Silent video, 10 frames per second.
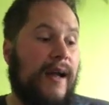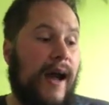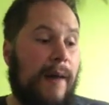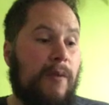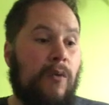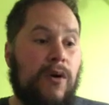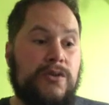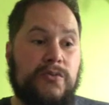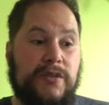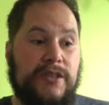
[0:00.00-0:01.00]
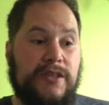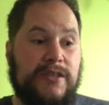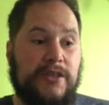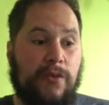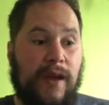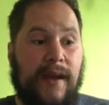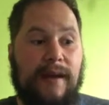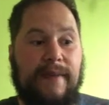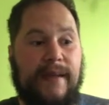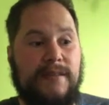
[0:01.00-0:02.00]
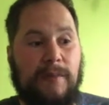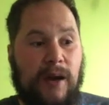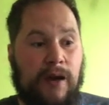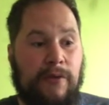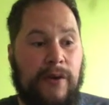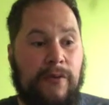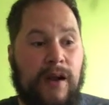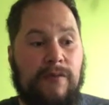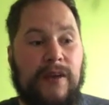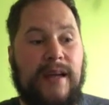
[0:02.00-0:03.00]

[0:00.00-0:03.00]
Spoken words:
Apple Watch, which is great, and that's my heart rate recovery.